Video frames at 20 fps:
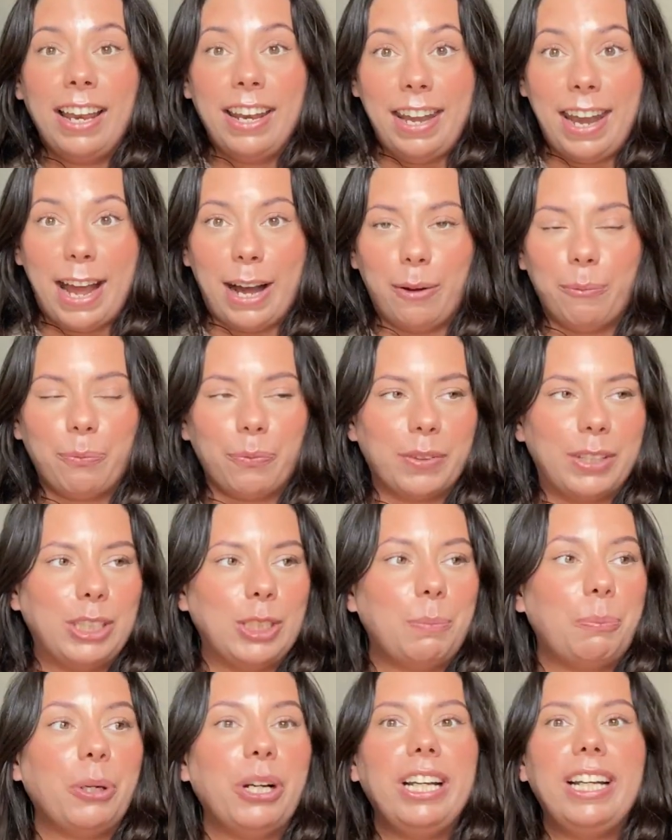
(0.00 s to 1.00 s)
Now,
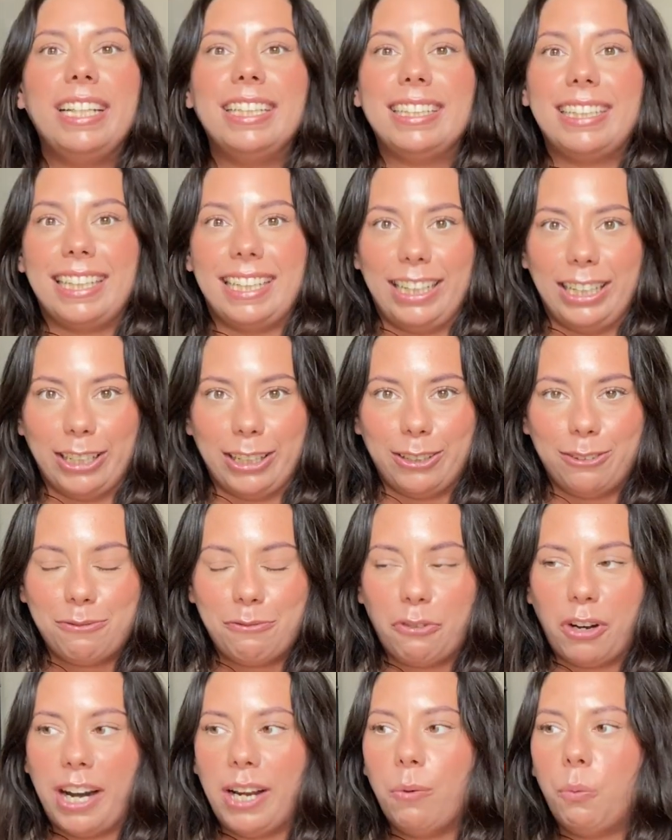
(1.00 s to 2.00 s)
spring is here,
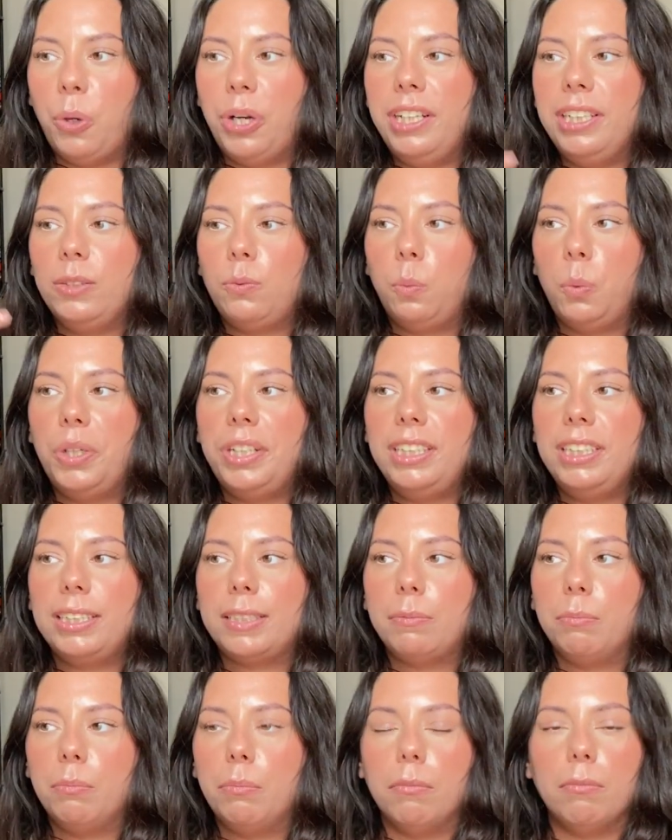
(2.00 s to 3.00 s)
right? What is what
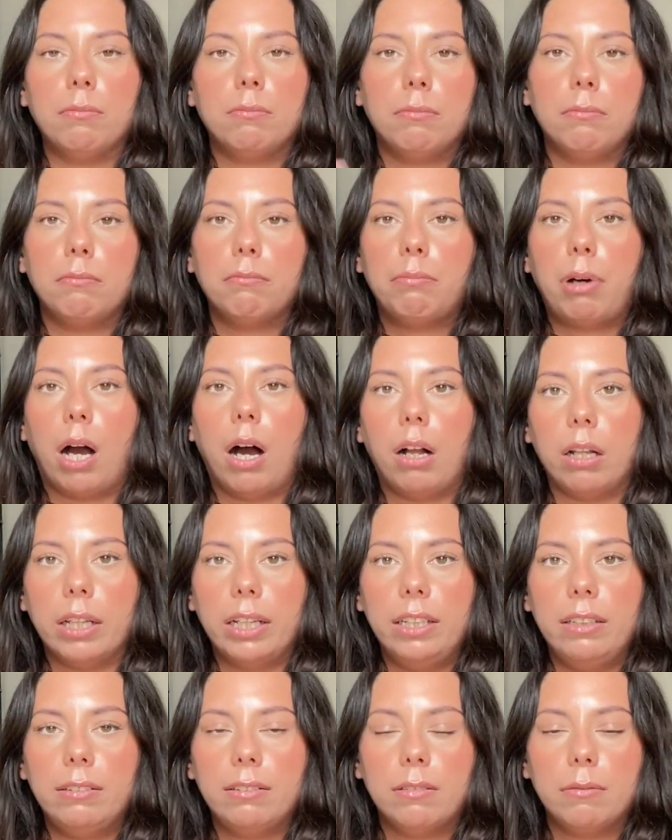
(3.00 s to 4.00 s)
is
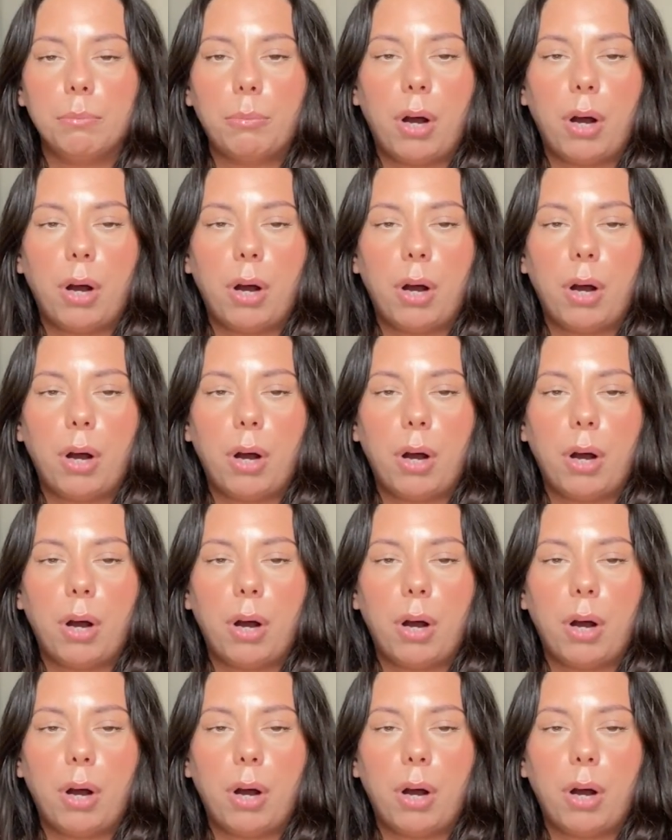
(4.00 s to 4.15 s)
pollen.